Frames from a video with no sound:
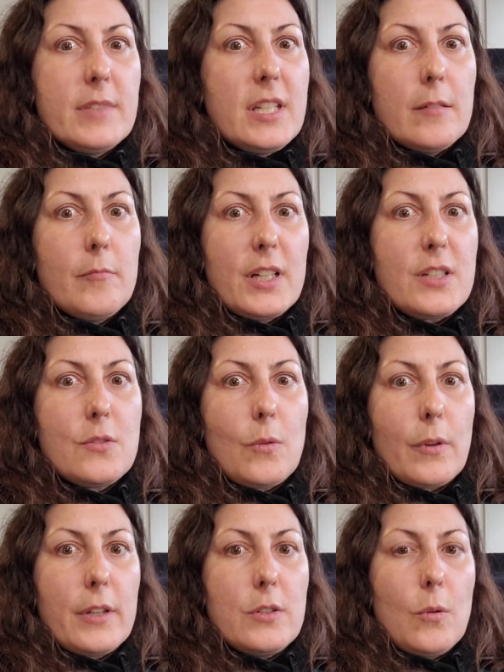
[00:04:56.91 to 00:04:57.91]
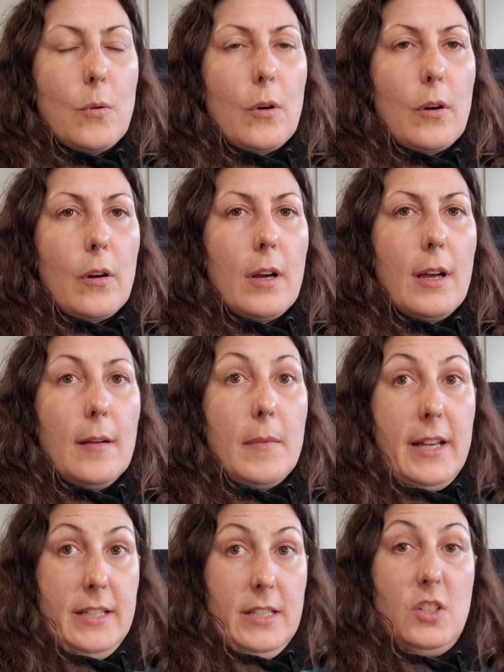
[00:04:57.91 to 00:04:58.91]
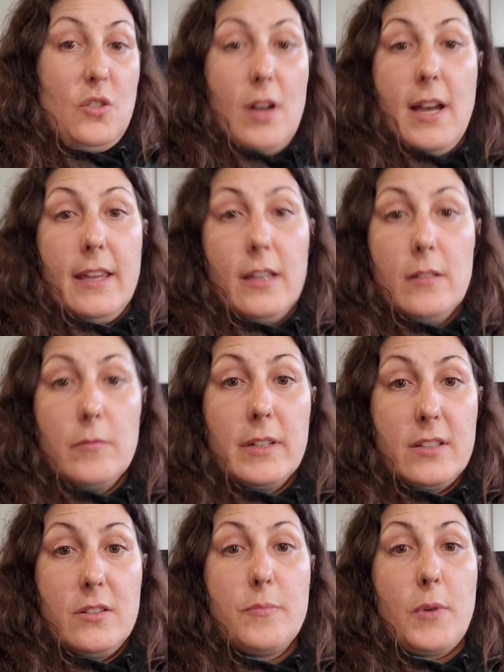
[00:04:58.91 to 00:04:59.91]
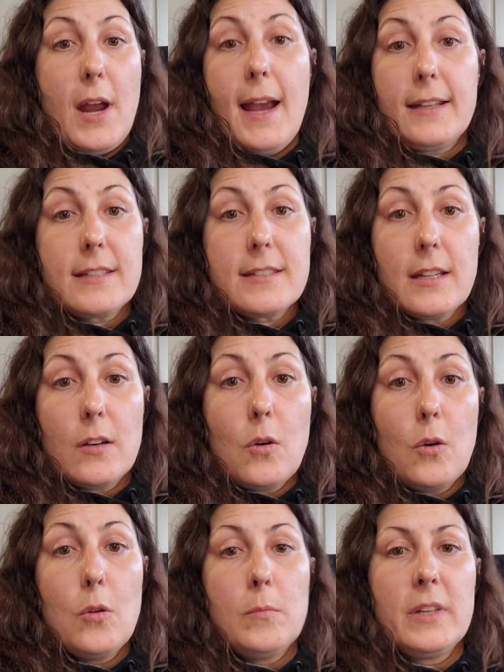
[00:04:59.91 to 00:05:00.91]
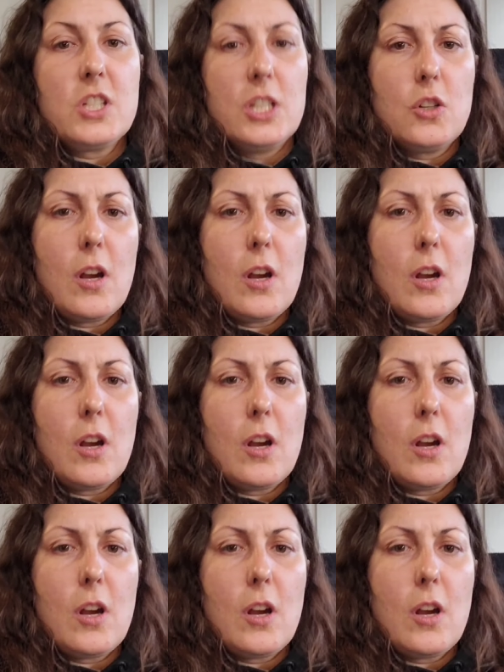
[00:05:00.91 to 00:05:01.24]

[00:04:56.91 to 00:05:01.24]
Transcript: did much door to door. I did try it. We practiced at home. Like, she